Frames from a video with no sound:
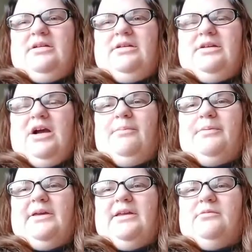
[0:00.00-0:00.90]

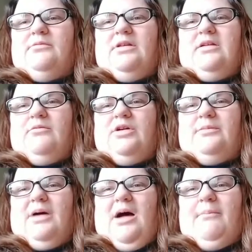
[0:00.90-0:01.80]
Yup, and
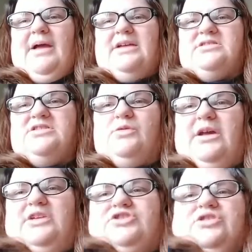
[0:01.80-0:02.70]
when mom passes
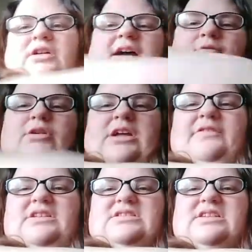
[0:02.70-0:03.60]
away, she'll have one
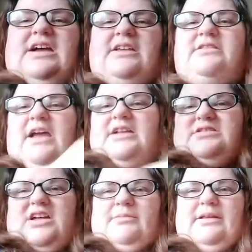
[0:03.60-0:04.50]
on this side,
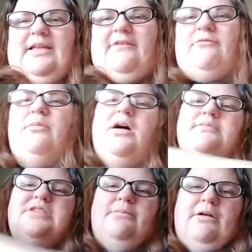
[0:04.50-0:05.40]
dad's on my left,
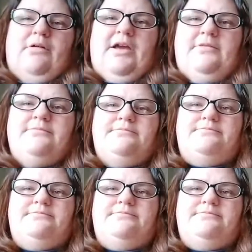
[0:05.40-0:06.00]
mom's on my right.